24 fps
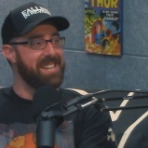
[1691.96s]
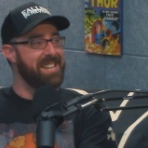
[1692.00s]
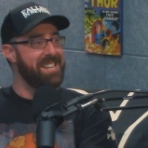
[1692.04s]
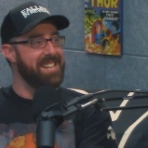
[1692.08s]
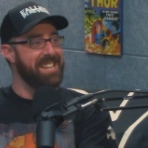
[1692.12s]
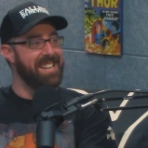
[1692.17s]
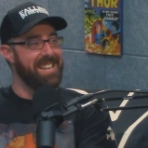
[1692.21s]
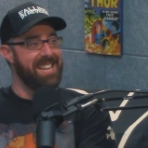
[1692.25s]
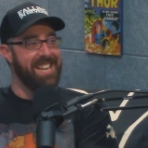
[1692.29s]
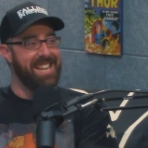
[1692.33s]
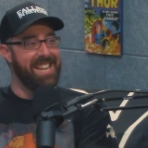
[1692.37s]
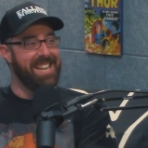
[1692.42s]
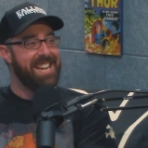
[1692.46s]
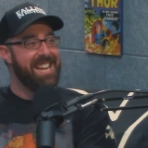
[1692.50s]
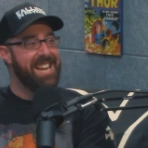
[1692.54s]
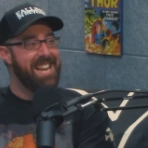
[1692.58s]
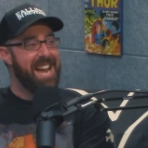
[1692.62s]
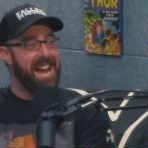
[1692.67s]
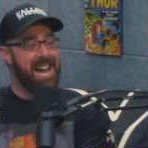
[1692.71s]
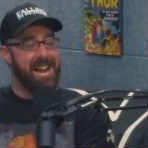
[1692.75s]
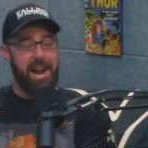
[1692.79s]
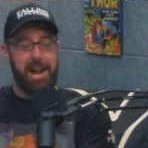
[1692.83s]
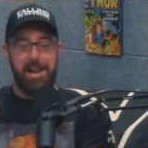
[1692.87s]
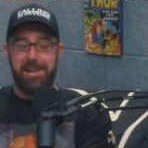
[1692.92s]
and
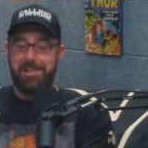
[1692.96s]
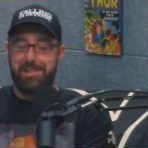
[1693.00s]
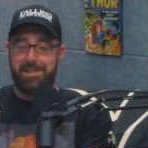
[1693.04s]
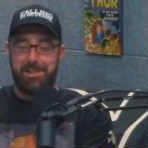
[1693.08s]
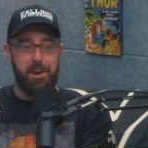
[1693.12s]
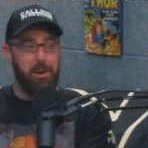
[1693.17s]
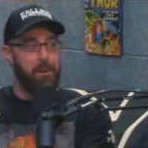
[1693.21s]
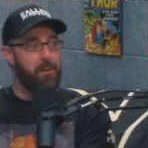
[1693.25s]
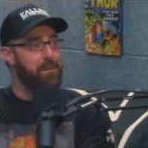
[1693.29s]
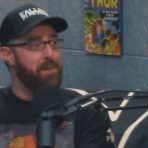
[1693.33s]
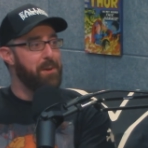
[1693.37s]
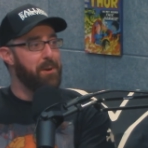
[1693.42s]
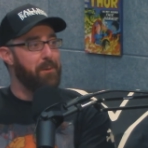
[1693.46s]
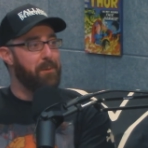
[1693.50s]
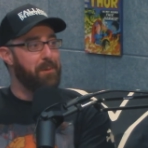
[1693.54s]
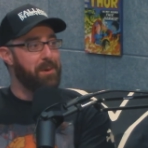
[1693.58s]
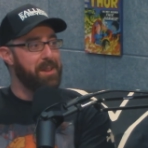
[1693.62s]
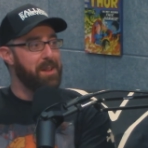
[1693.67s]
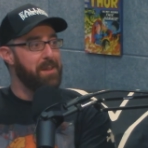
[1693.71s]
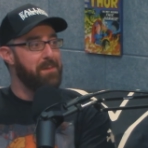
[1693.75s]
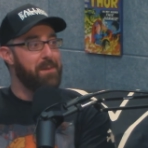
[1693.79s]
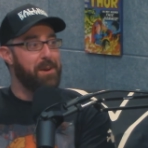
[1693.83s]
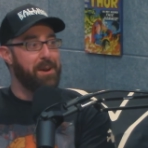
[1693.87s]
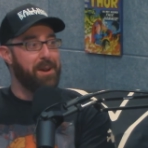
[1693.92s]
I still feel
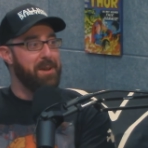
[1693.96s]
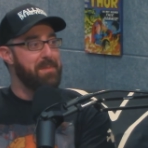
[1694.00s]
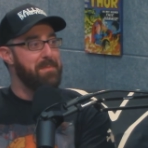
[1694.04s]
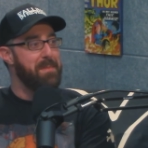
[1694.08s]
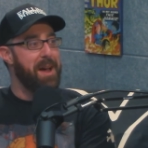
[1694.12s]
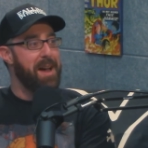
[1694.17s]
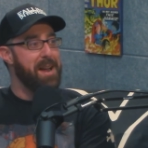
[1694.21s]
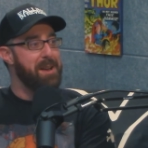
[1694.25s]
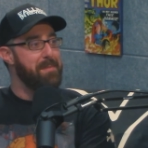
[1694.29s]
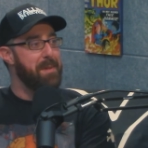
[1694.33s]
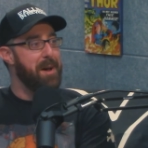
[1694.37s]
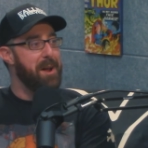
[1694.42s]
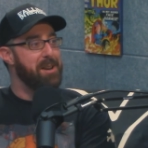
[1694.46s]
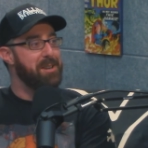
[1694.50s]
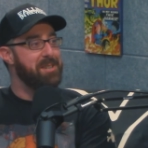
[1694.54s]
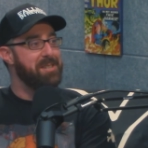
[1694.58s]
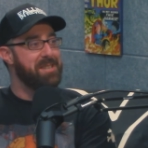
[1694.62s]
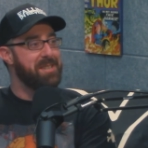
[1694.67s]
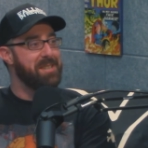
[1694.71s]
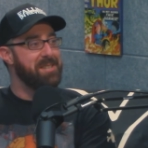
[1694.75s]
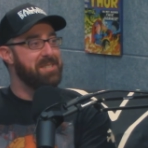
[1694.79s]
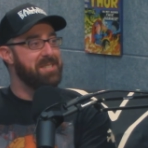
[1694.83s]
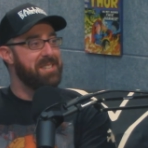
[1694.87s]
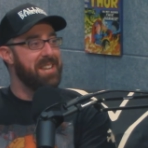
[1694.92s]
really fucking bad about it
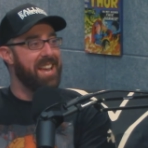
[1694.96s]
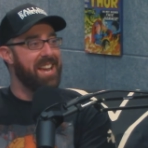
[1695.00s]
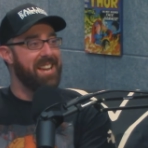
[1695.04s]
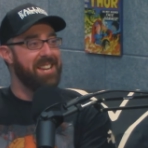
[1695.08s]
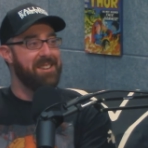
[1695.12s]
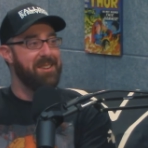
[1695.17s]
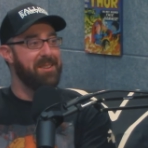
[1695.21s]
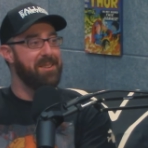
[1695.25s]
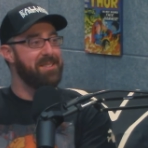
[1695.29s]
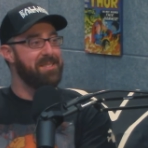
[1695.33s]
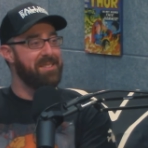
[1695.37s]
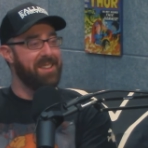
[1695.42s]
to this day, dude.